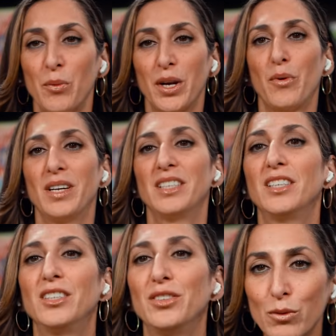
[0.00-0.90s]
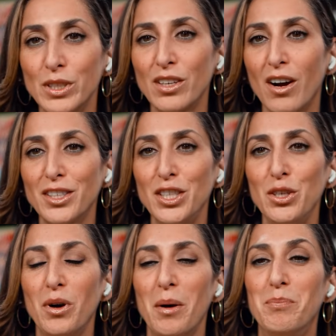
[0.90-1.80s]
What I wanted to do was talk to
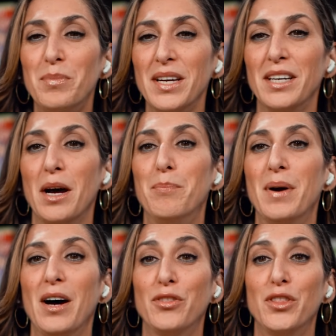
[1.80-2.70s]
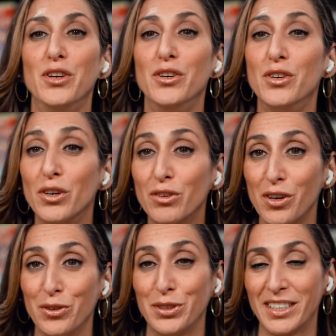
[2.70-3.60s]
you a bit about the
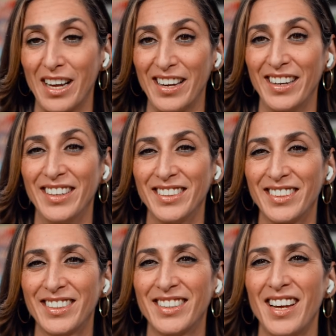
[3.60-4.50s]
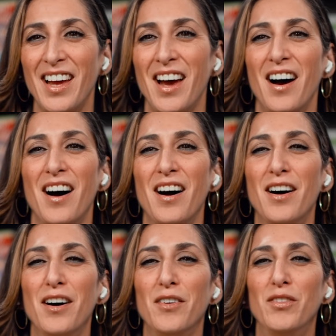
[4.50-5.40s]
neuroscience
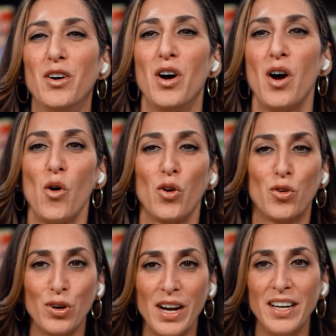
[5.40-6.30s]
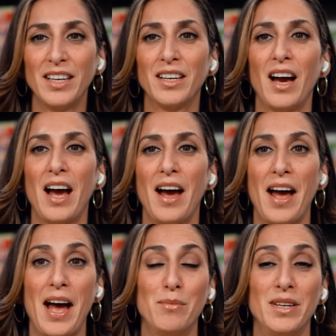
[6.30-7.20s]
of creating a
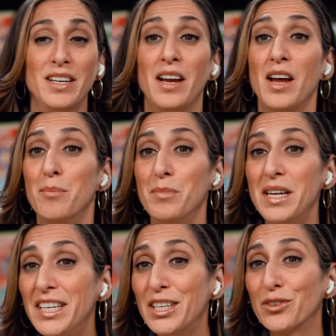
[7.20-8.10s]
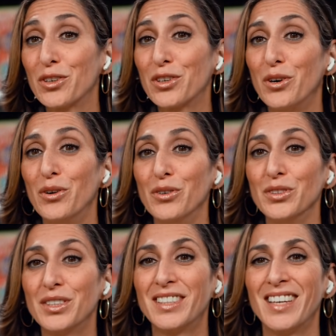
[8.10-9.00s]
habit, meeting your
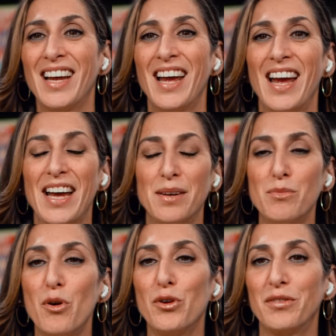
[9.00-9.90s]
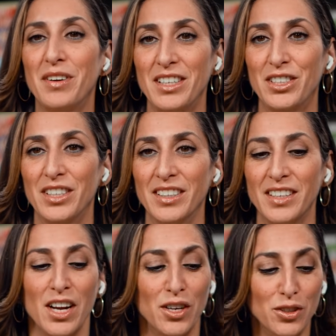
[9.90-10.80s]
goals, and
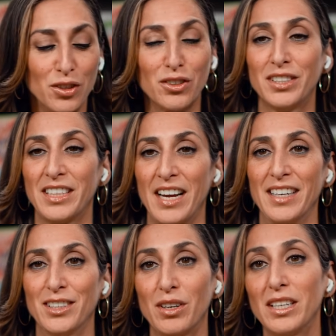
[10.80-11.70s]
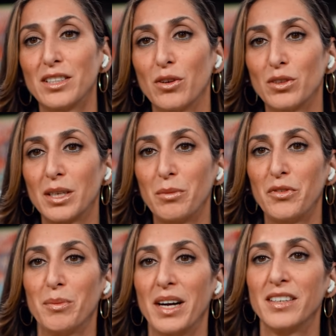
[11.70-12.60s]
motivation. Neuroscience, right? So some of
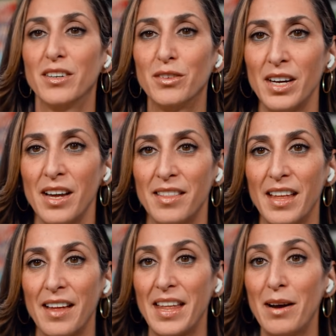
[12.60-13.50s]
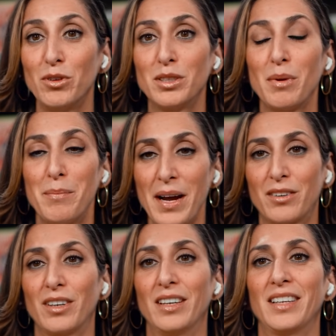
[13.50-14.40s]
you might know that that was my
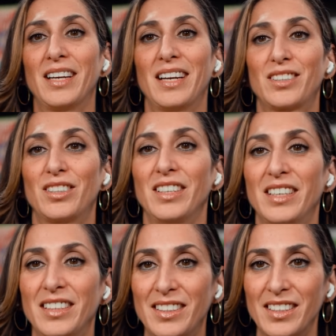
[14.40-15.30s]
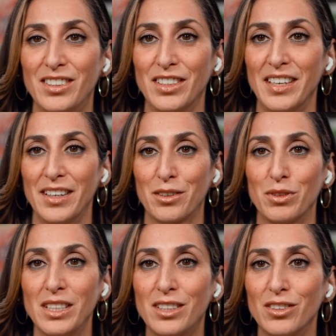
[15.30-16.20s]
background. I actually did genetic
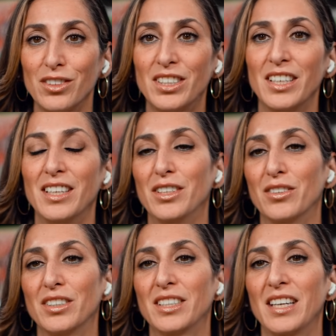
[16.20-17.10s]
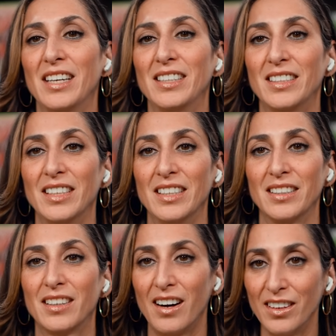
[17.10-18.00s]
research in neuroscience
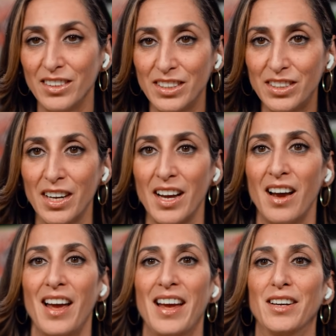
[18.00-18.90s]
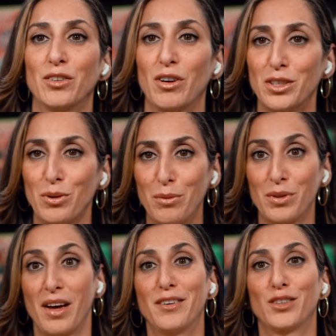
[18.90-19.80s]
in college and graduated
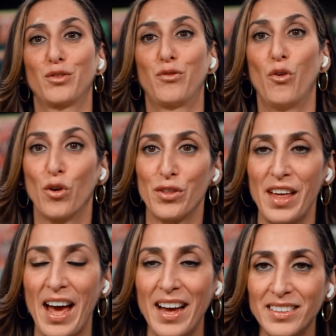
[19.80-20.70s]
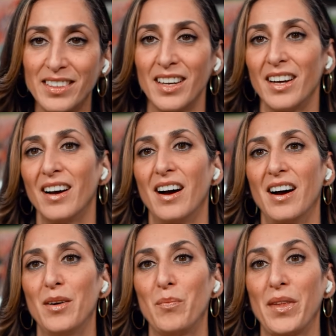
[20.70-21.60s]
with honors for that.
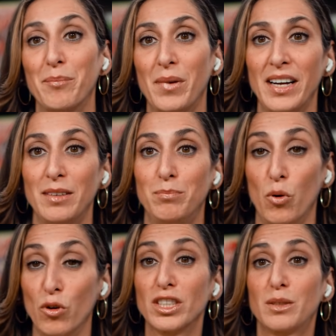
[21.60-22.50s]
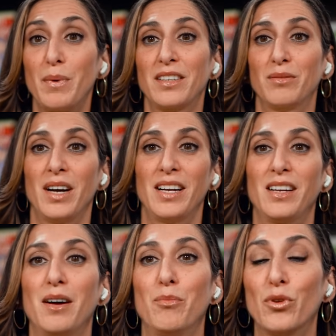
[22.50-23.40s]
My board
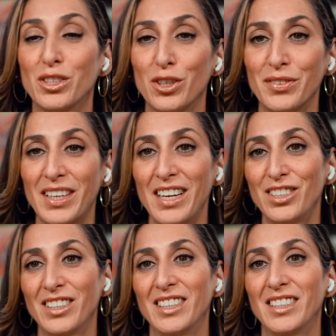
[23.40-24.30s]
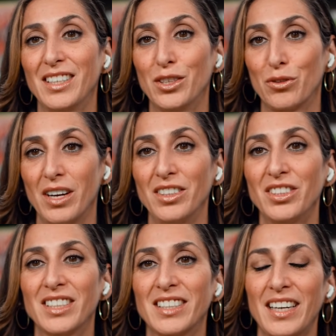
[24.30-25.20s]
certification is in
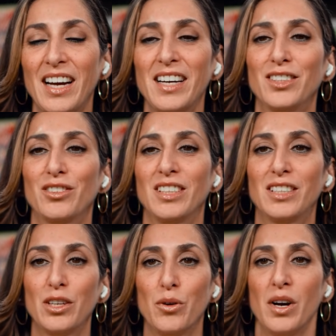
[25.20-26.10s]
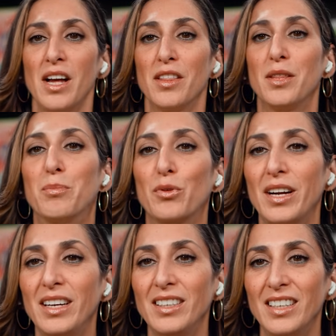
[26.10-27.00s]
neurology and psychiatry. So the
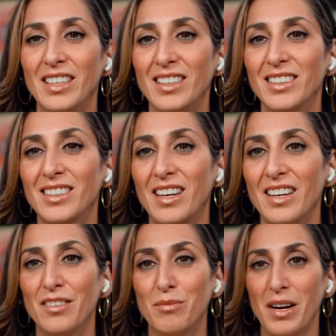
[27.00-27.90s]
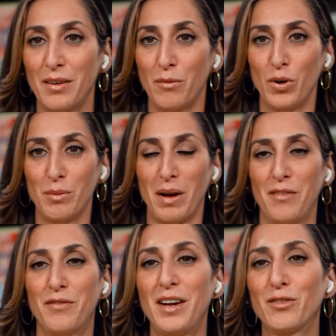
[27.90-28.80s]
brain is kind of one of my
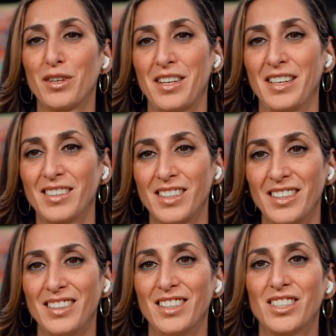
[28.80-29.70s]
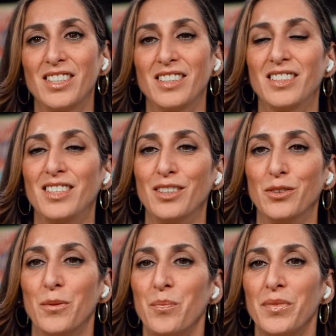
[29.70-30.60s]
favorite things, in addition
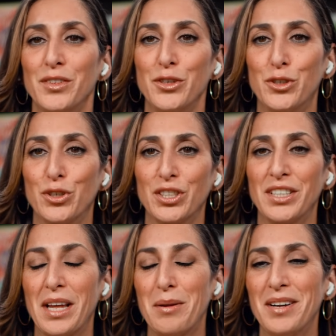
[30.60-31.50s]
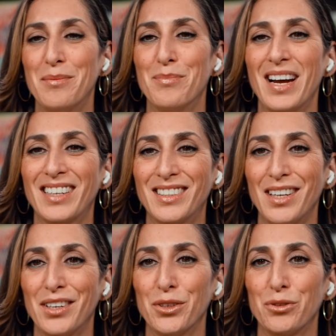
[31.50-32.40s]
to nutrition that impacts
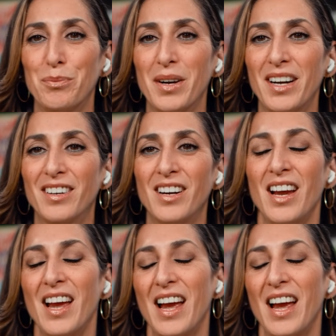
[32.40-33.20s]
cellular repair.